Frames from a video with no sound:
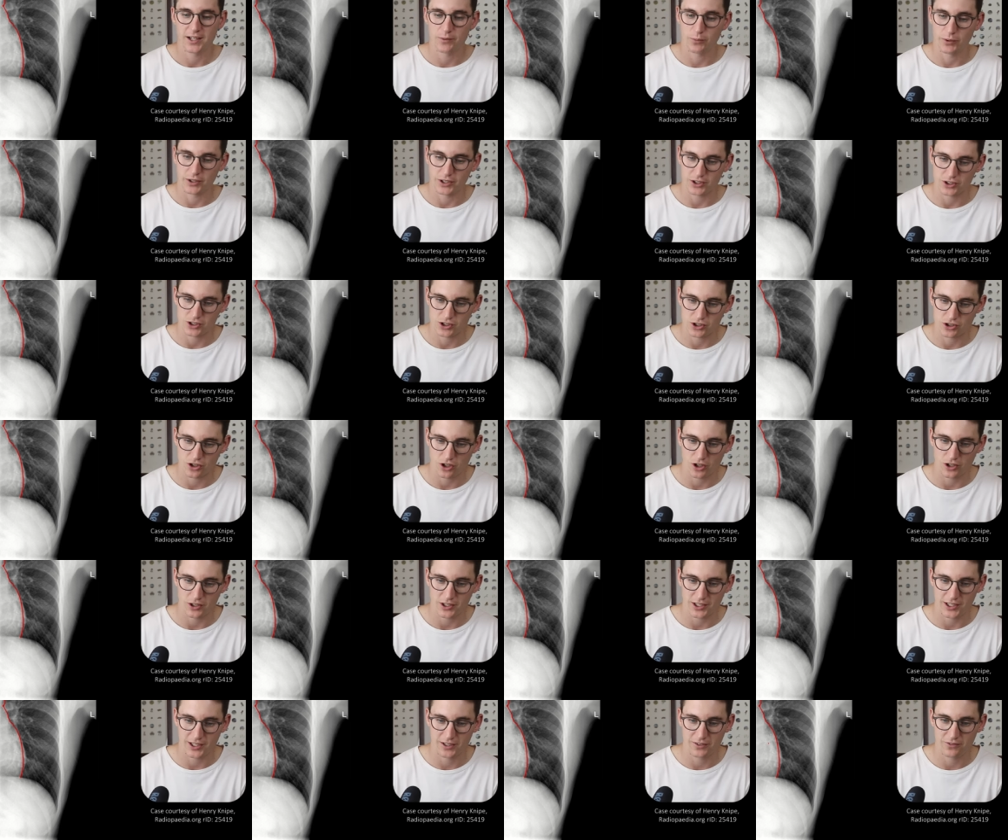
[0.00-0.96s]
We can
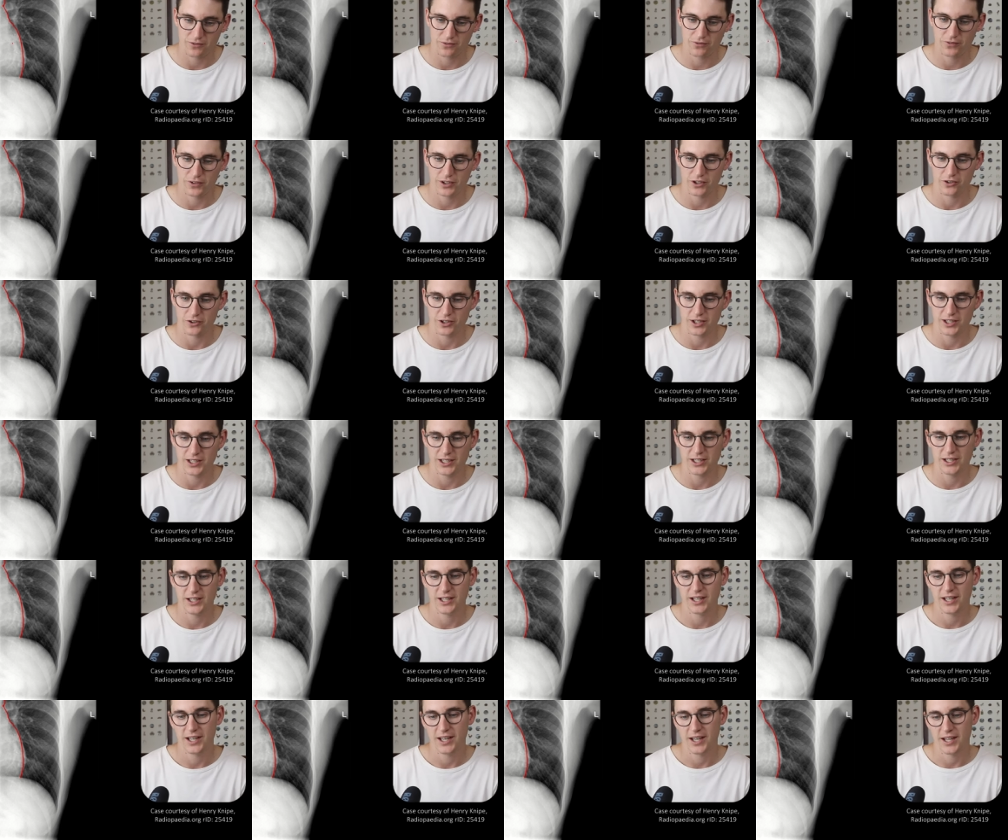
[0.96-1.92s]
start
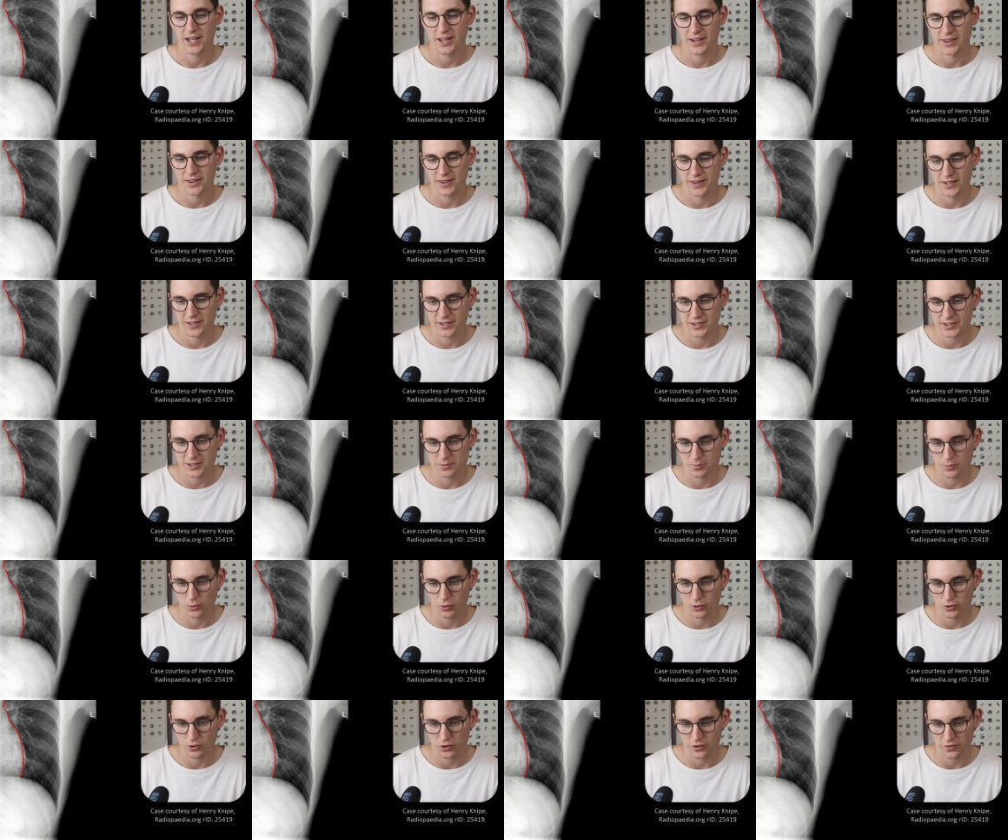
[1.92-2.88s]
inferiorly. This
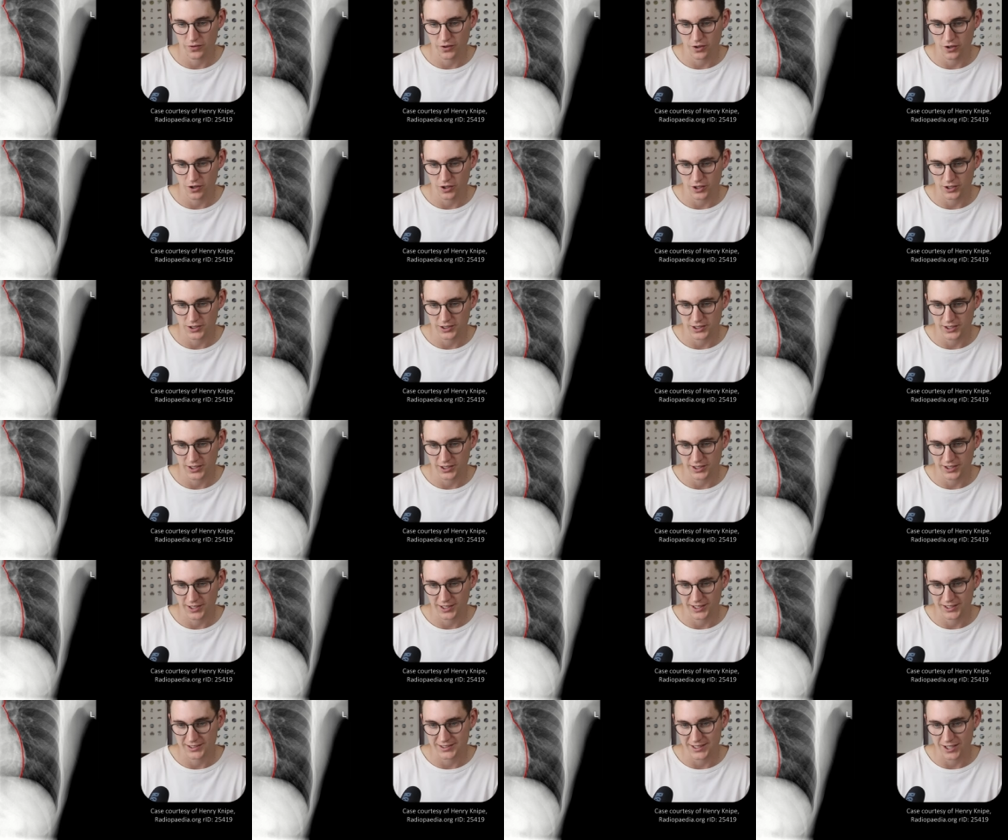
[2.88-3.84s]
border of the heart
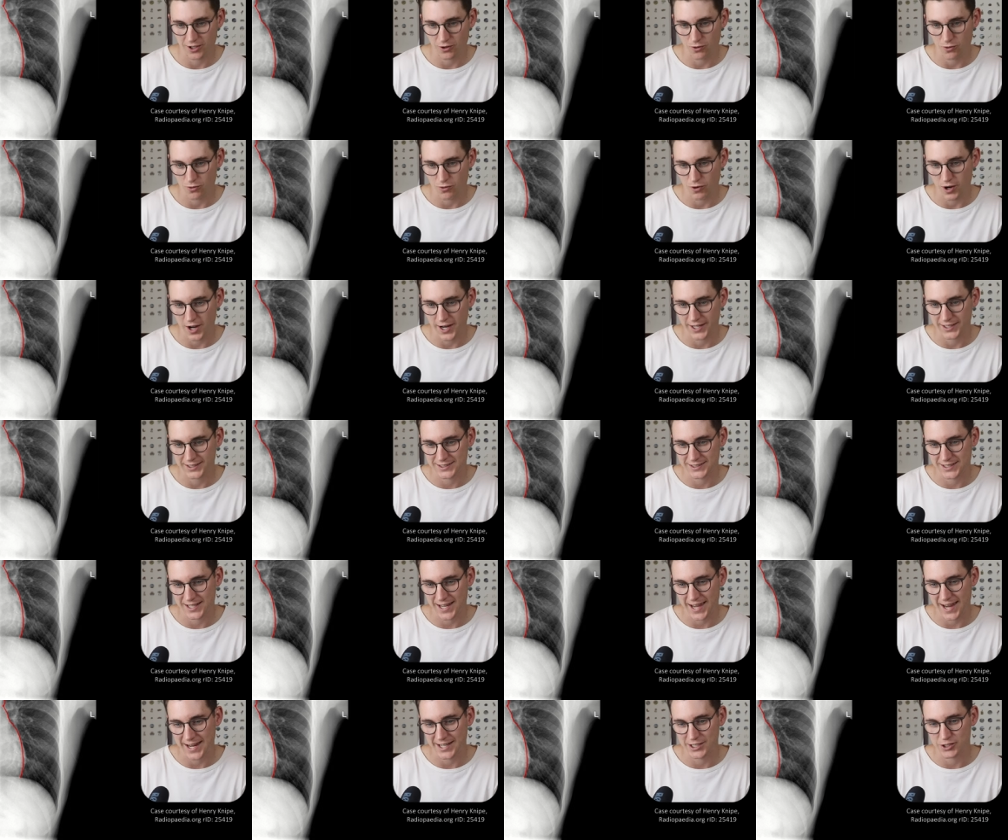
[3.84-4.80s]
here is our right
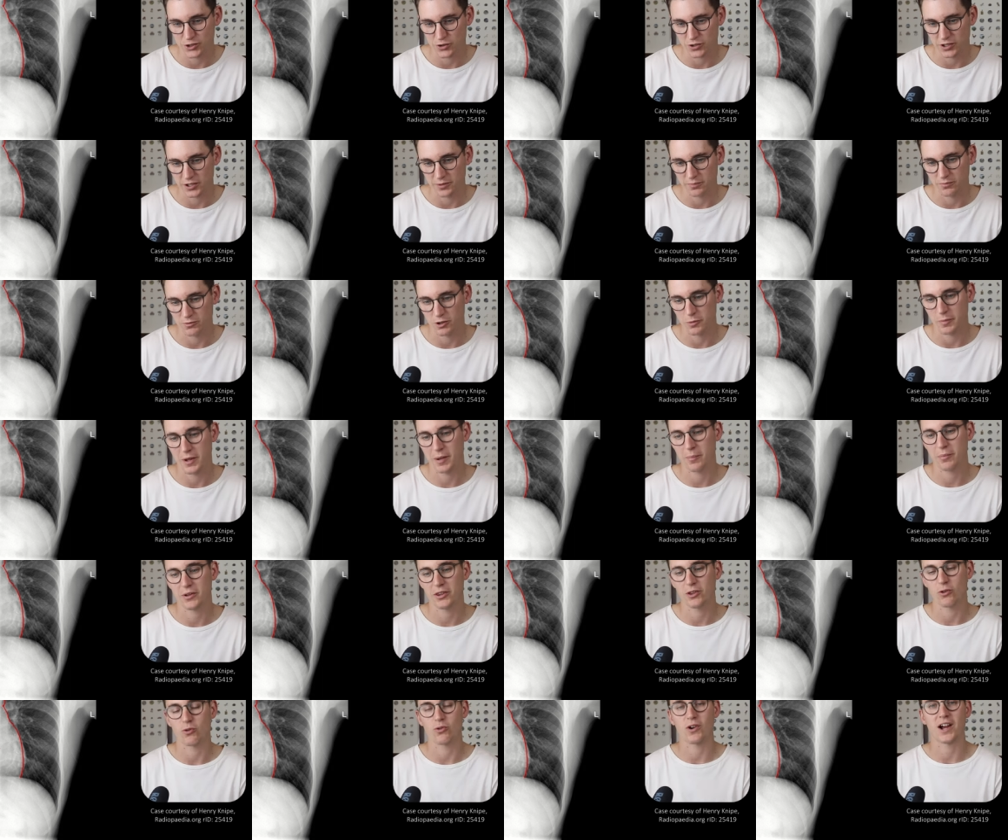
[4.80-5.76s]
atrium.
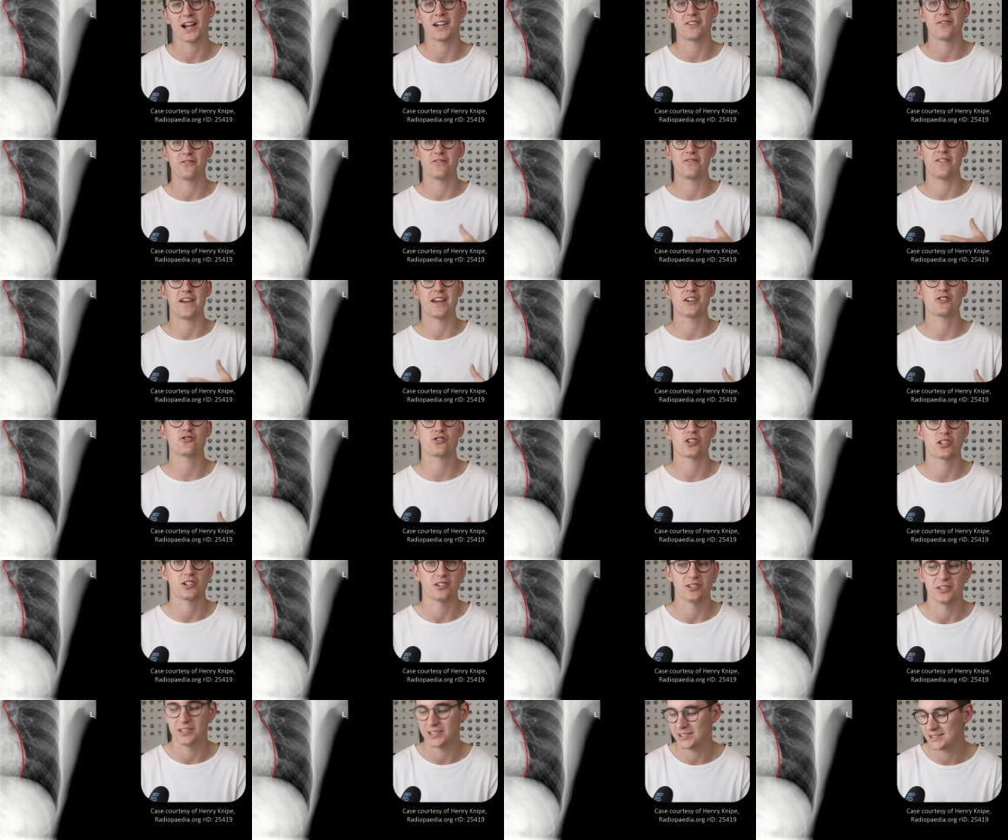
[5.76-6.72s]
Remember the right
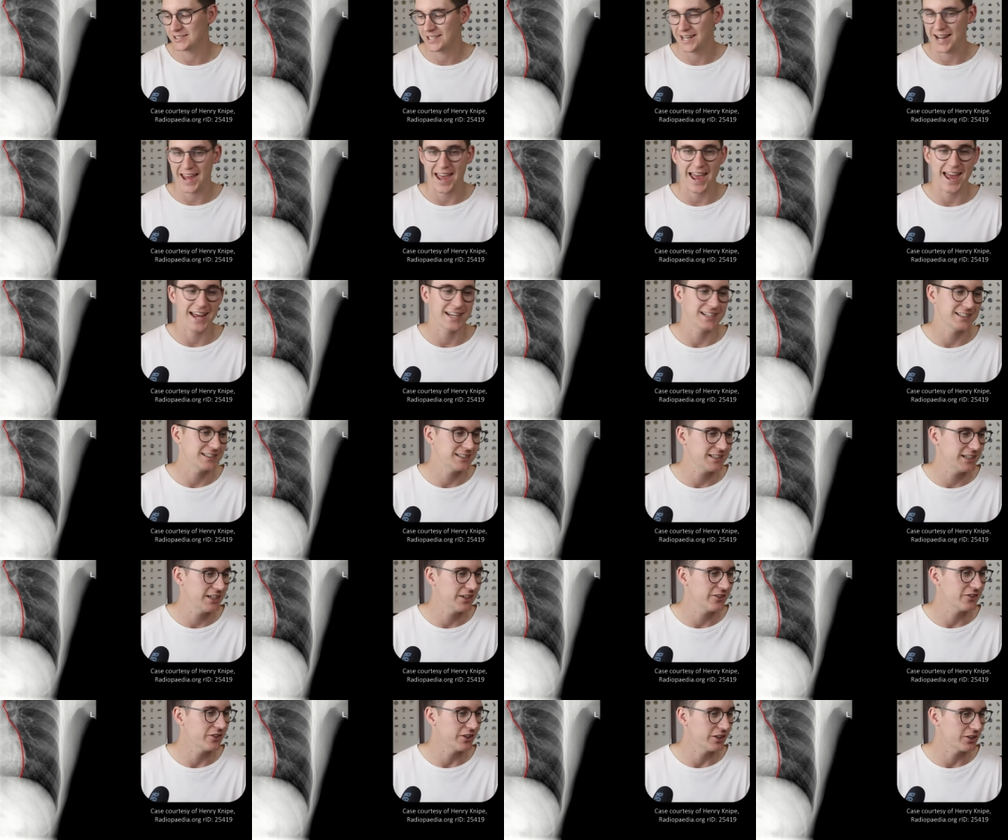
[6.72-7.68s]
ventricle is an
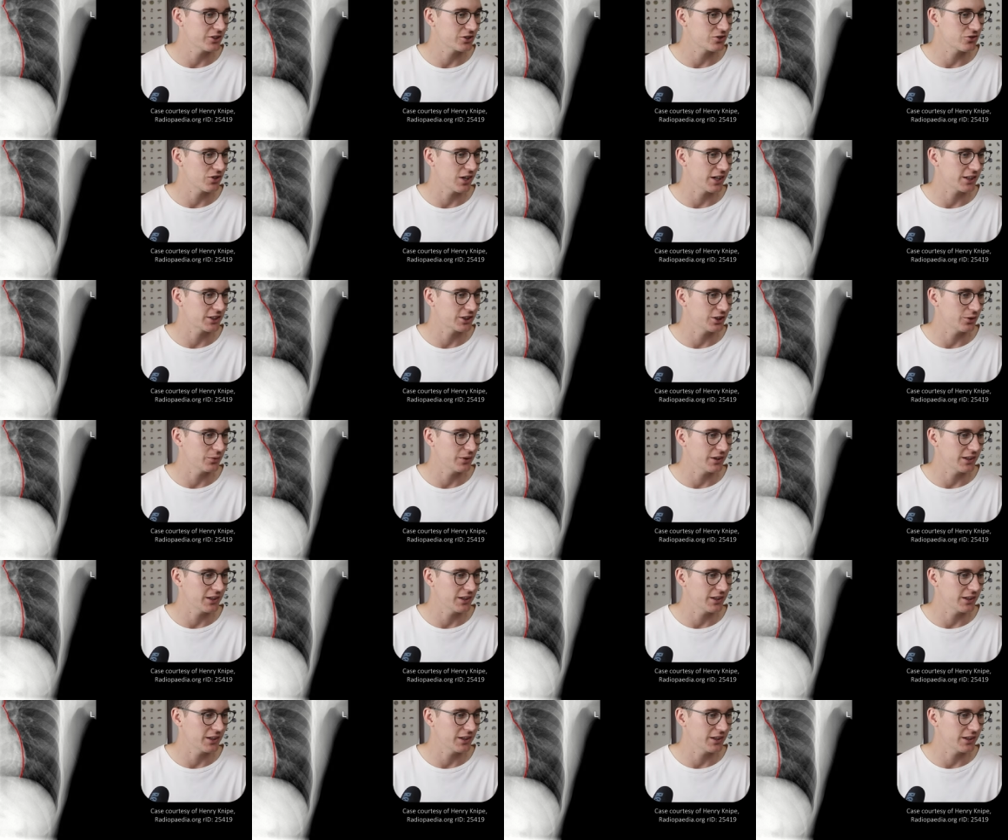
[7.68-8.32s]
anterior structure.